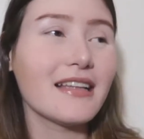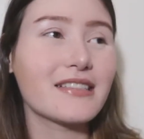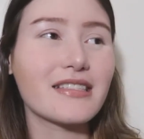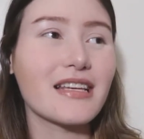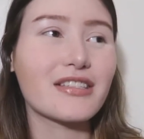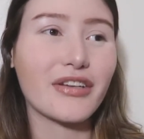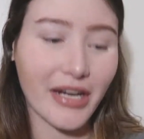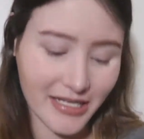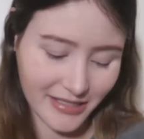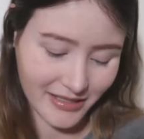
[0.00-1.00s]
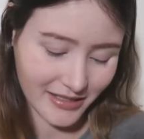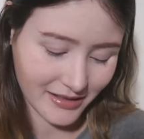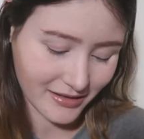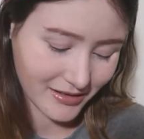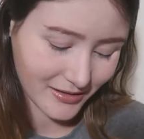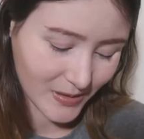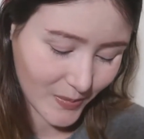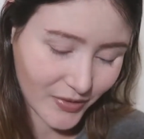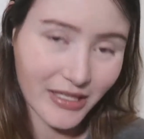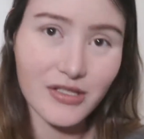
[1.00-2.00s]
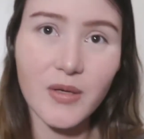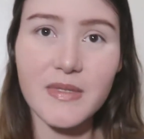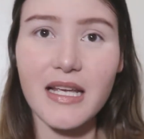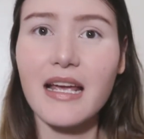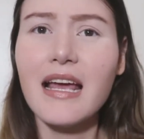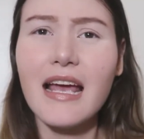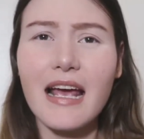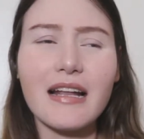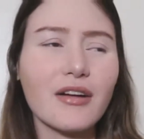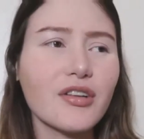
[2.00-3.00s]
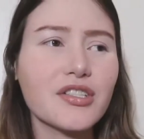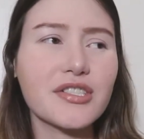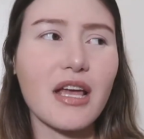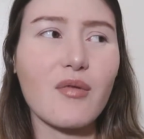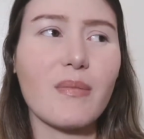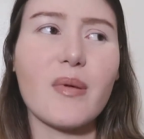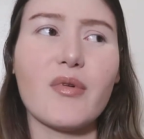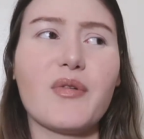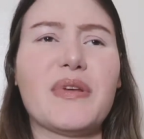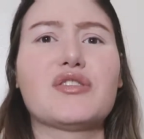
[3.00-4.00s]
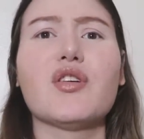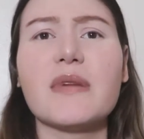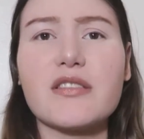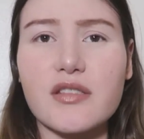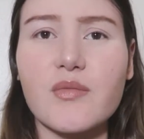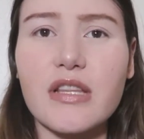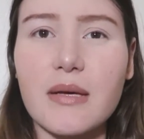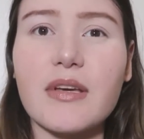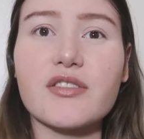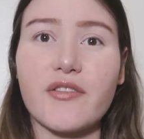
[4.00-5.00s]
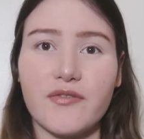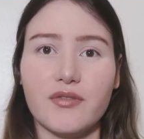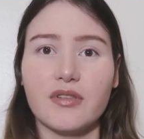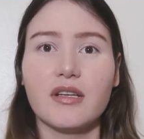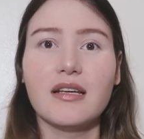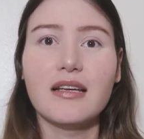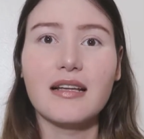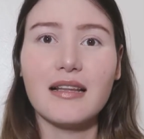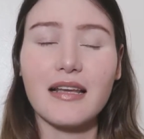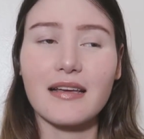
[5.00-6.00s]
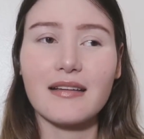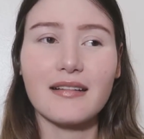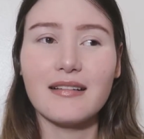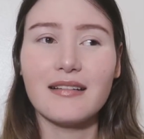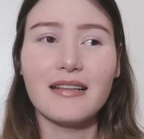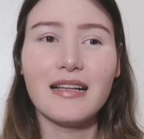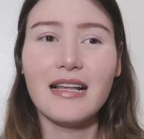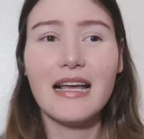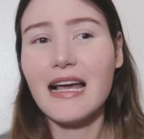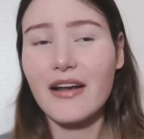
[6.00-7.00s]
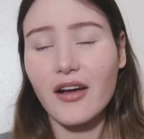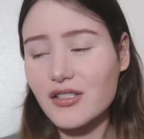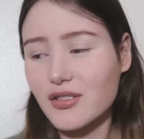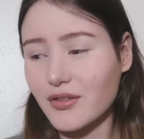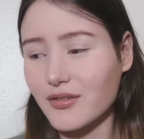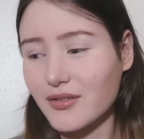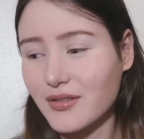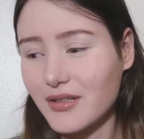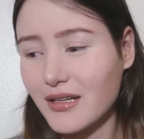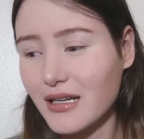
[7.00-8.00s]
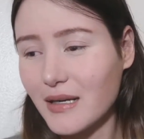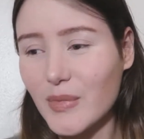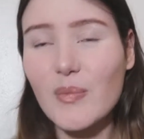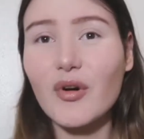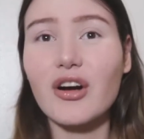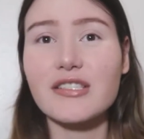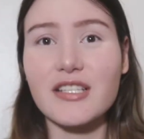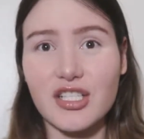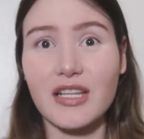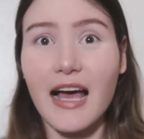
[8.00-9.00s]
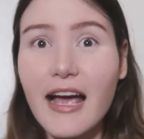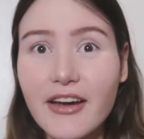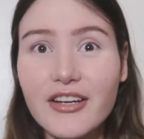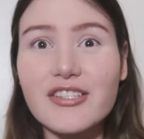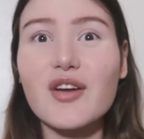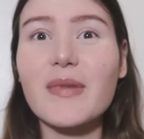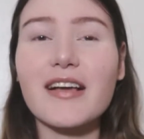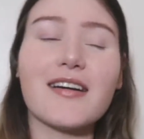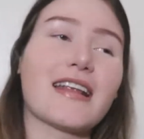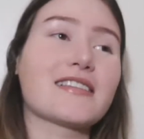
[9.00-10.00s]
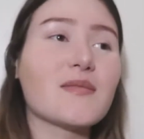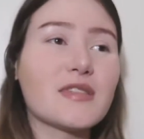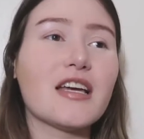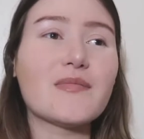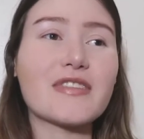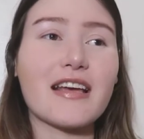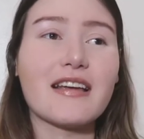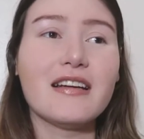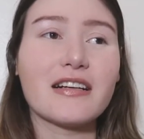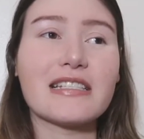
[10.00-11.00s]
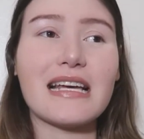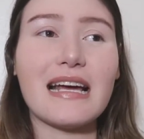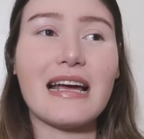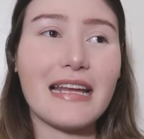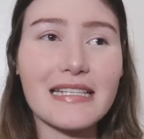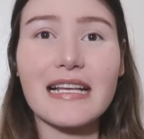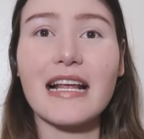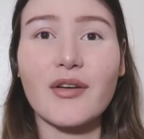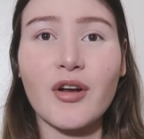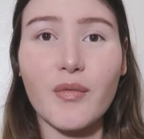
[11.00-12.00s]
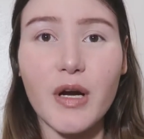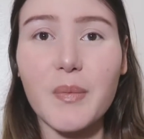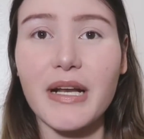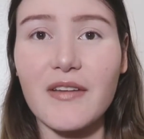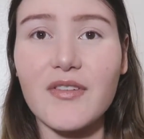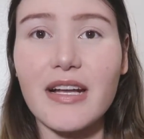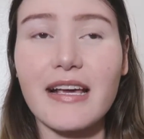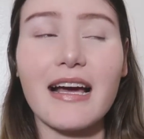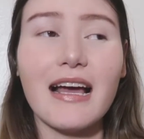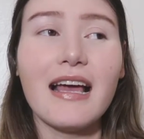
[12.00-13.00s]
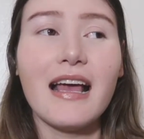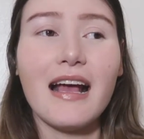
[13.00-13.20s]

it's it's crazy. Like people get so upset, and I don't understand why people would be so mean to someone that makes your food. Like, and also people are such liars. Oh my god. Like sometimes, because yes, I like going to work, but I feel like